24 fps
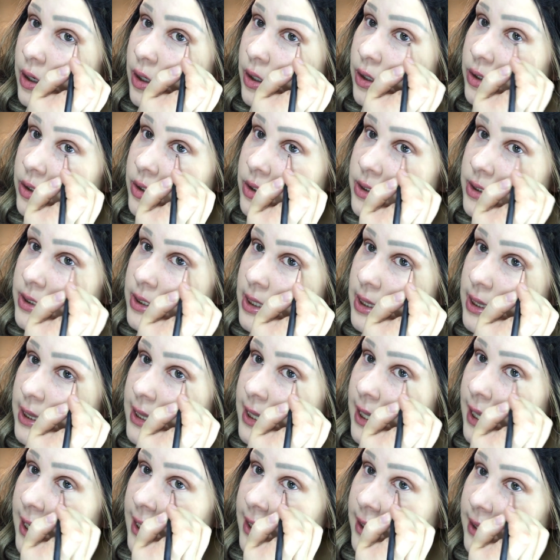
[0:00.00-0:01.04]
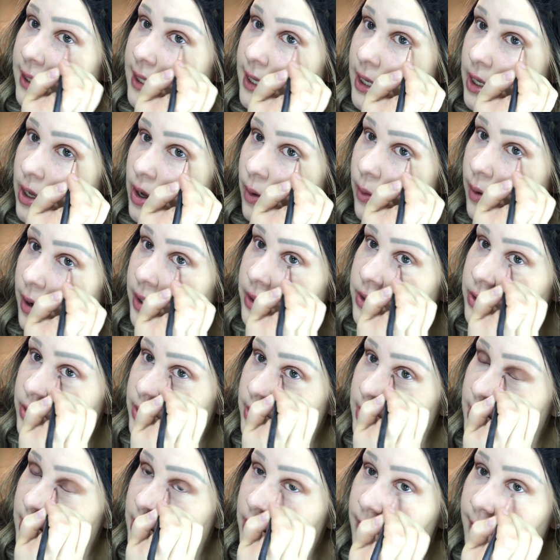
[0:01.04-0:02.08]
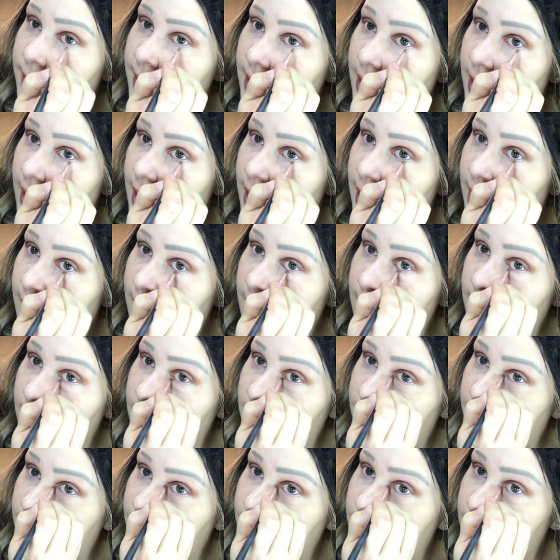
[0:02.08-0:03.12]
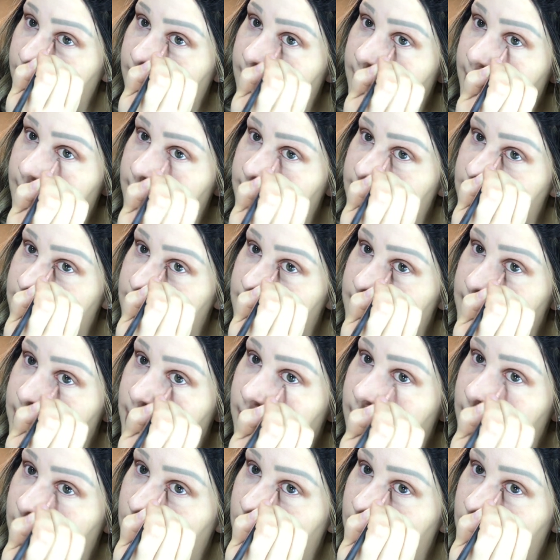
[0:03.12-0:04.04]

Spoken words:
and just lightly go underneath my eye like this.